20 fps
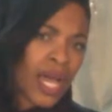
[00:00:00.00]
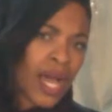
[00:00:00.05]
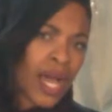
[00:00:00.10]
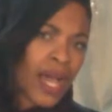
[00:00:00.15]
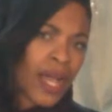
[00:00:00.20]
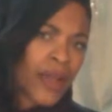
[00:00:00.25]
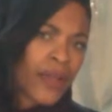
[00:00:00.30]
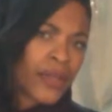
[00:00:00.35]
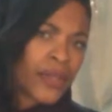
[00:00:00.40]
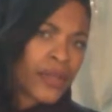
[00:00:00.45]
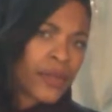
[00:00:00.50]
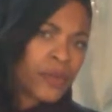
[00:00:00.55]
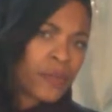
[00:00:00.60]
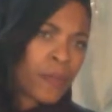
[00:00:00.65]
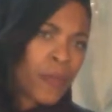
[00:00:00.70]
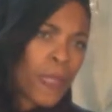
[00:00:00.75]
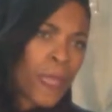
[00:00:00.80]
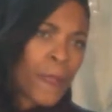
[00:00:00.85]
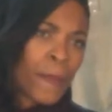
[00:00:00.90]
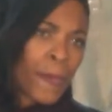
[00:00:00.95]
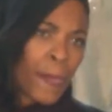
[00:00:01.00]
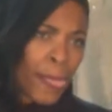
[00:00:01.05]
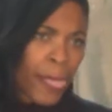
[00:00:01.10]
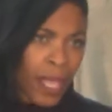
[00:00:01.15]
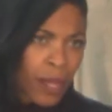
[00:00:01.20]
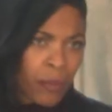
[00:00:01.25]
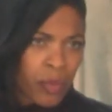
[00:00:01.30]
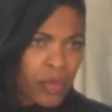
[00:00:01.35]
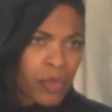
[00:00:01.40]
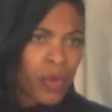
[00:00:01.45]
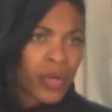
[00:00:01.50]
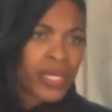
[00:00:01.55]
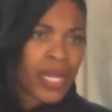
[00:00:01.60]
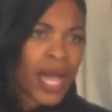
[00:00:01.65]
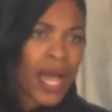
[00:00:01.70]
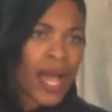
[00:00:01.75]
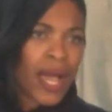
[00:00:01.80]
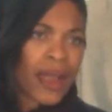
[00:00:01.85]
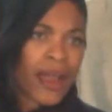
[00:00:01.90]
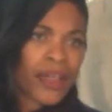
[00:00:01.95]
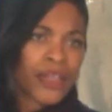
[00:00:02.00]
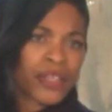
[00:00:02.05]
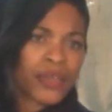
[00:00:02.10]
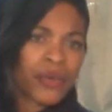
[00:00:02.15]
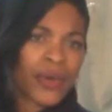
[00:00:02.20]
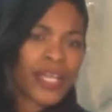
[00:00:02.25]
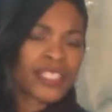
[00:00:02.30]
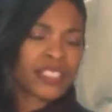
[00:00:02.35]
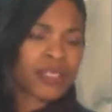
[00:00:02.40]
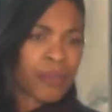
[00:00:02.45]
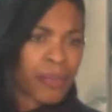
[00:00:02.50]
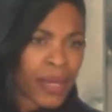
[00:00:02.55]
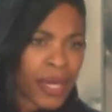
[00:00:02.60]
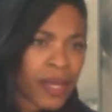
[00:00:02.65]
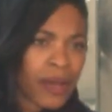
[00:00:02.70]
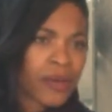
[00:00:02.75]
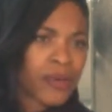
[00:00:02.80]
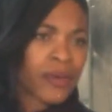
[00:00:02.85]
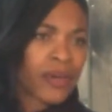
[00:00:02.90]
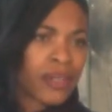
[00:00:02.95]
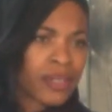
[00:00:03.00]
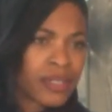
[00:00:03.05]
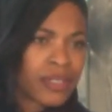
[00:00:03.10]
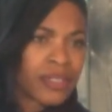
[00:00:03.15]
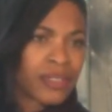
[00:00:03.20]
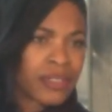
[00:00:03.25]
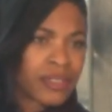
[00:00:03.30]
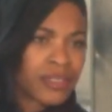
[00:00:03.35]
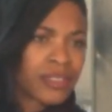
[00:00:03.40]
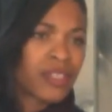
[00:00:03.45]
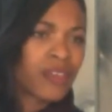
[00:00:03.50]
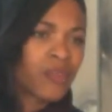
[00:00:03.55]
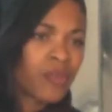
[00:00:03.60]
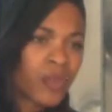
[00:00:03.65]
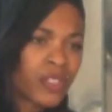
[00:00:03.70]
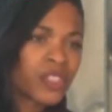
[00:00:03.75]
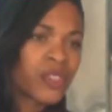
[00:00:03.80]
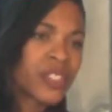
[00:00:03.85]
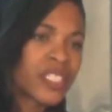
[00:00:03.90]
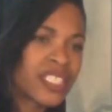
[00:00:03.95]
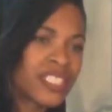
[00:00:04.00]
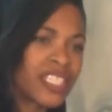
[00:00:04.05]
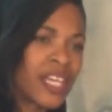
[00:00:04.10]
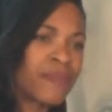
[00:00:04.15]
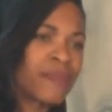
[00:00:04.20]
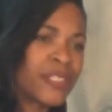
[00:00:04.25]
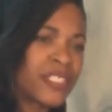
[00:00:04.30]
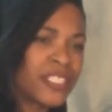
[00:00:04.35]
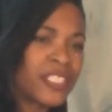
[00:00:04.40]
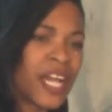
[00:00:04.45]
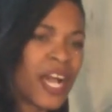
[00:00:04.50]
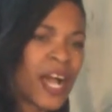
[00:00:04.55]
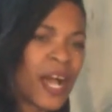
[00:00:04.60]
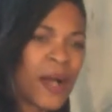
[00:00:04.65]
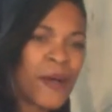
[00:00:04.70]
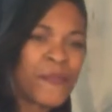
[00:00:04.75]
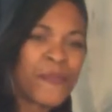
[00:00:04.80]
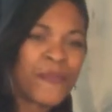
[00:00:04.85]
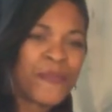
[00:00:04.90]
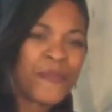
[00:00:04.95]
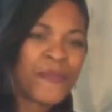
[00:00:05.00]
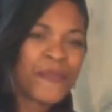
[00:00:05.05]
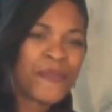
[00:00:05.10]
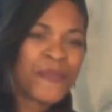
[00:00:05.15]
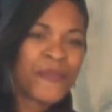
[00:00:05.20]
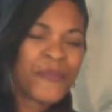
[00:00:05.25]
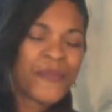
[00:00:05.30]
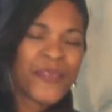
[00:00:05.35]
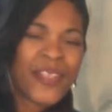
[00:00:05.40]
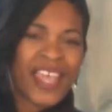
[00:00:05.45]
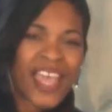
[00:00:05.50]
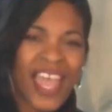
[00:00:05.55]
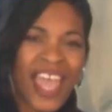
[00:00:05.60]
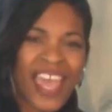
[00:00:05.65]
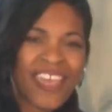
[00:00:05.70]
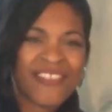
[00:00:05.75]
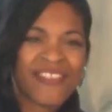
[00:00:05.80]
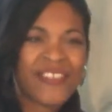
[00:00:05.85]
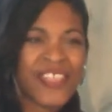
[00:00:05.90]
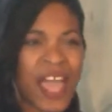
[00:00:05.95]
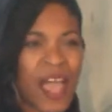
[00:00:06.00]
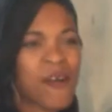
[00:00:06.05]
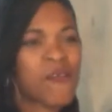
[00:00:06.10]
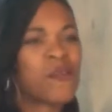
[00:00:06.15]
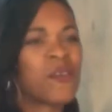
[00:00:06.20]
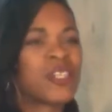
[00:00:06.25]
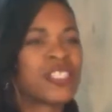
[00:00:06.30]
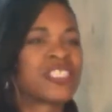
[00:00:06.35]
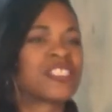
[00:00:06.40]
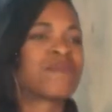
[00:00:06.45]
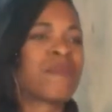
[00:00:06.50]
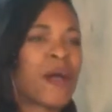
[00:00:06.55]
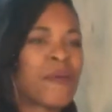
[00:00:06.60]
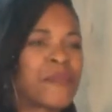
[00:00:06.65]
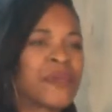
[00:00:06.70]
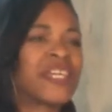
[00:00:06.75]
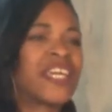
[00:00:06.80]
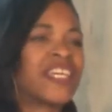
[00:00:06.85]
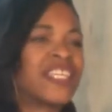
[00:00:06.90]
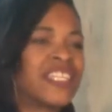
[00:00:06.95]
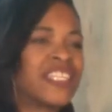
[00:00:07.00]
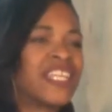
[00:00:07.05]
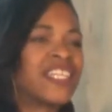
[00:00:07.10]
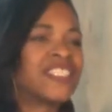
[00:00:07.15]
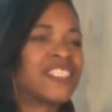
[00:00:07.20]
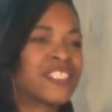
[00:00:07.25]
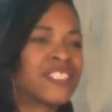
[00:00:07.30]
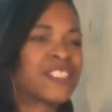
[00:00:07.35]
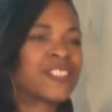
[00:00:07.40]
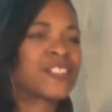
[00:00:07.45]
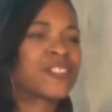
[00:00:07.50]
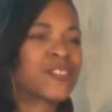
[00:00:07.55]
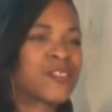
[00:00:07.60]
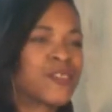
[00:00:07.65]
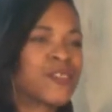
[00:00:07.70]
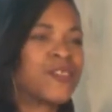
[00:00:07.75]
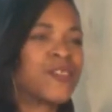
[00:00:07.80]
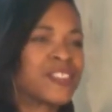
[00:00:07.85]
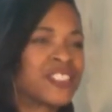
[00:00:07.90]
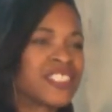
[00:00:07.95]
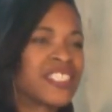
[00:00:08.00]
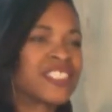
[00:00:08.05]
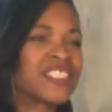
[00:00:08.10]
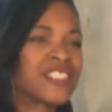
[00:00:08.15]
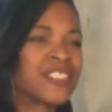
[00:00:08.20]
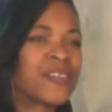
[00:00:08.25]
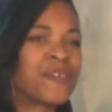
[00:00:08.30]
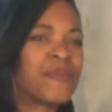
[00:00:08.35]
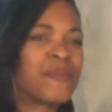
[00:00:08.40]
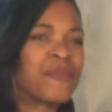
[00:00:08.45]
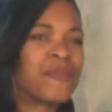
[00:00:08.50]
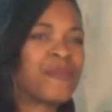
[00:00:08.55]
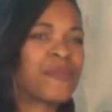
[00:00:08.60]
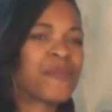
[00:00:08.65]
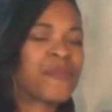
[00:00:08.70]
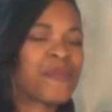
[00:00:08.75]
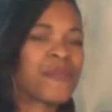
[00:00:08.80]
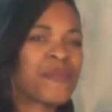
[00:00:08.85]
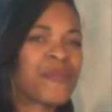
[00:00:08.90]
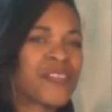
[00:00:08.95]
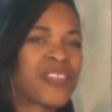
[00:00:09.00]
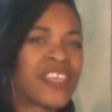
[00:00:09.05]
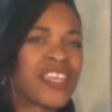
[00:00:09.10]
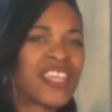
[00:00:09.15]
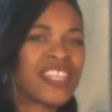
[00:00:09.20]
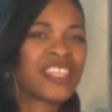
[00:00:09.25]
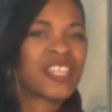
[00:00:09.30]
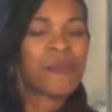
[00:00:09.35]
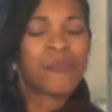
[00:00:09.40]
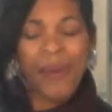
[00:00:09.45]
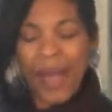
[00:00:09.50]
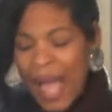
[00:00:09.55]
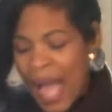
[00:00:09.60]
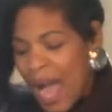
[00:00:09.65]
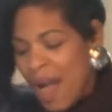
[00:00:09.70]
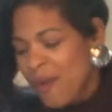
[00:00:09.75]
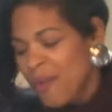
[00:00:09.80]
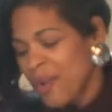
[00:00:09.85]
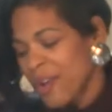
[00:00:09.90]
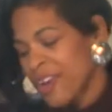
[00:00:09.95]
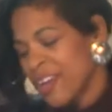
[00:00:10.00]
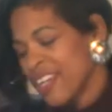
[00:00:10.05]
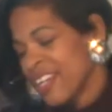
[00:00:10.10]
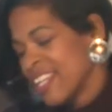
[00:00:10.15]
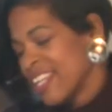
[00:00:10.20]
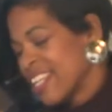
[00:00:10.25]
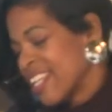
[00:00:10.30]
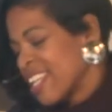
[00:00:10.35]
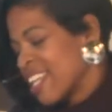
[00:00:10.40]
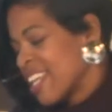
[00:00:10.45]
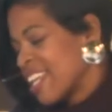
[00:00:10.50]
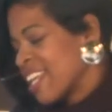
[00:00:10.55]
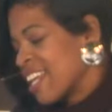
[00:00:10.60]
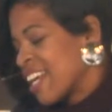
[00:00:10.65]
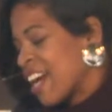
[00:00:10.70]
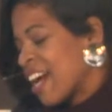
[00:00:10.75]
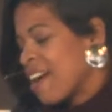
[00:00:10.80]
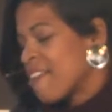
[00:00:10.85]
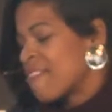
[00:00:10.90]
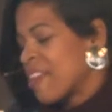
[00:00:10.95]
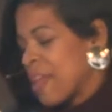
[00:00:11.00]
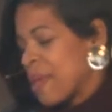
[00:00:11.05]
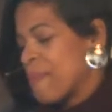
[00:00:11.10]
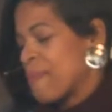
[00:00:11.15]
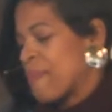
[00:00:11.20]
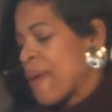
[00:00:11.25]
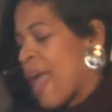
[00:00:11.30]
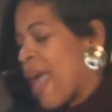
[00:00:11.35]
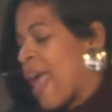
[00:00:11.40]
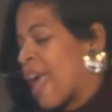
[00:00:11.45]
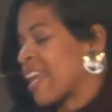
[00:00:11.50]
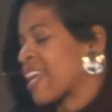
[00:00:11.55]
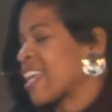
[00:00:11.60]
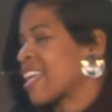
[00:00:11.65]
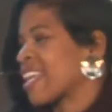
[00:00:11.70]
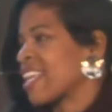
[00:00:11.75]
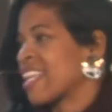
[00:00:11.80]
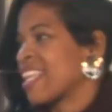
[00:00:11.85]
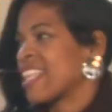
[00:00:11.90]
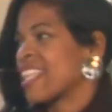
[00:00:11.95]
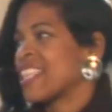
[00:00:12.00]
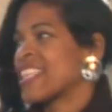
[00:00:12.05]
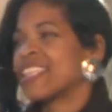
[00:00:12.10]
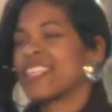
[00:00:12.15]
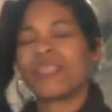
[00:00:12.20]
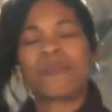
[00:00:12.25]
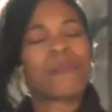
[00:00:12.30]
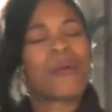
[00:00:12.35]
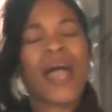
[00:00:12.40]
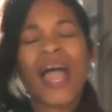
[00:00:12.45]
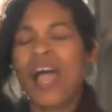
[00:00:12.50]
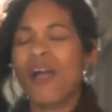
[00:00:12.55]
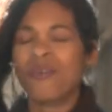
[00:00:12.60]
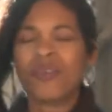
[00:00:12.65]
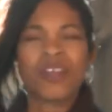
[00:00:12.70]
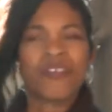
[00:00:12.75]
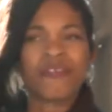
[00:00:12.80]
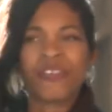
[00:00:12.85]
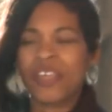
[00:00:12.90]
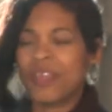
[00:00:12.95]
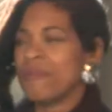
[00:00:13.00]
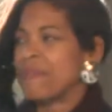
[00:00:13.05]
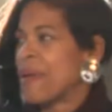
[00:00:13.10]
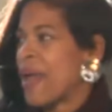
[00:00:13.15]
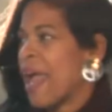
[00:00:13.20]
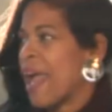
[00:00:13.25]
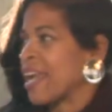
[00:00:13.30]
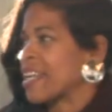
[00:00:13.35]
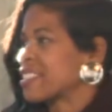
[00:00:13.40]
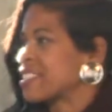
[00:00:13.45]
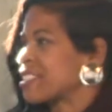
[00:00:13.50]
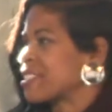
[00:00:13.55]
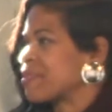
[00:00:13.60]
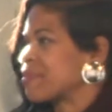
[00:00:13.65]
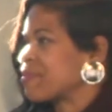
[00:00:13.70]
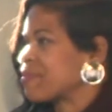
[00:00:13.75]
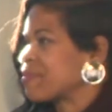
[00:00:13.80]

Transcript: hire you, and we want to hire you as a para. Would you accept the job? And that was my beginning into the school system. The power of impact. The power of impact.